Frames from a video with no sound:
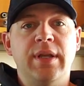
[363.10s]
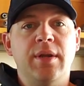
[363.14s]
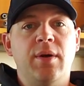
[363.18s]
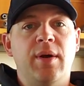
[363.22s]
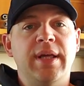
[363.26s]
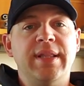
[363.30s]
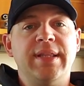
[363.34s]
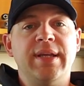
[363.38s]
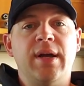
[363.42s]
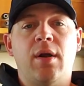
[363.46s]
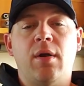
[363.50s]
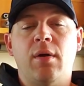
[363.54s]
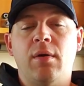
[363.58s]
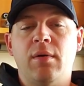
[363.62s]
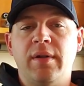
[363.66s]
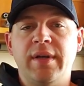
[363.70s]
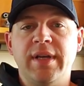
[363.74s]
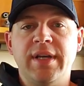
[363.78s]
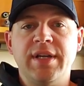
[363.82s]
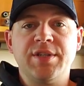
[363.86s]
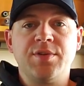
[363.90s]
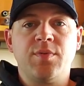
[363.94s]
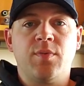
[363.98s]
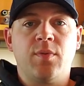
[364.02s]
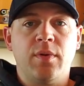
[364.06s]
at the
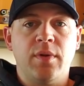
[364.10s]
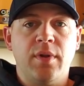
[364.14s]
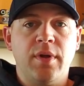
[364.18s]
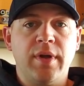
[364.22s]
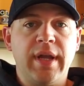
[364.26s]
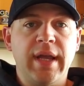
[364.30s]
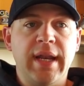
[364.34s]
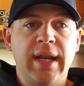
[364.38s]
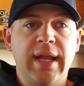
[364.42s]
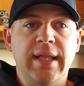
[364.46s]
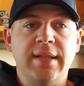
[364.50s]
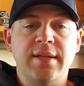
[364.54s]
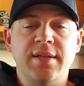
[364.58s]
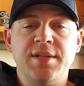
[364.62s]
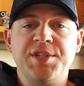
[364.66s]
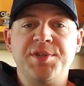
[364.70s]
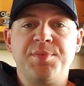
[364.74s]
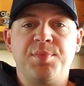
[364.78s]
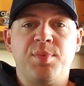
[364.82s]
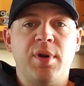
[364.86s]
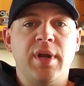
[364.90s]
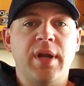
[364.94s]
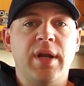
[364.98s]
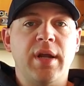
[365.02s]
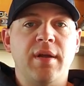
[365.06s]
earliest, we're looking at the
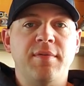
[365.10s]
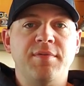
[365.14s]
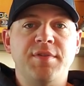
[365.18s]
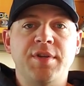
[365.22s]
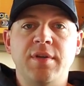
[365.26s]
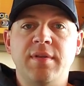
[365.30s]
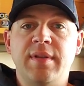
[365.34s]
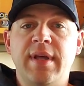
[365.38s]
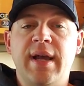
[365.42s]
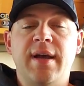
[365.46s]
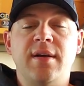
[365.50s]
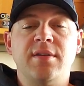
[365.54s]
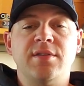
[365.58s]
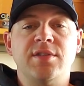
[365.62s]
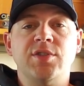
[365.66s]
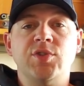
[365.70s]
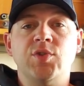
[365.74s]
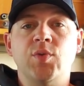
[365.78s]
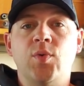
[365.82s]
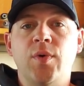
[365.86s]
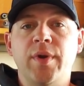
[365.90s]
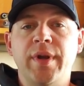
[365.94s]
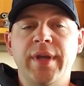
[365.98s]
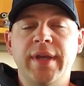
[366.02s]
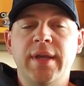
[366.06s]
spring of
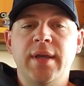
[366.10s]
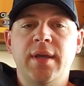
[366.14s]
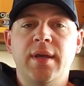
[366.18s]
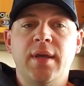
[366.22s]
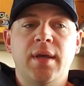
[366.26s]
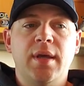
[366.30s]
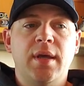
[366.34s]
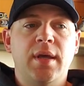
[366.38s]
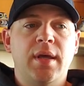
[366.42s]
2020.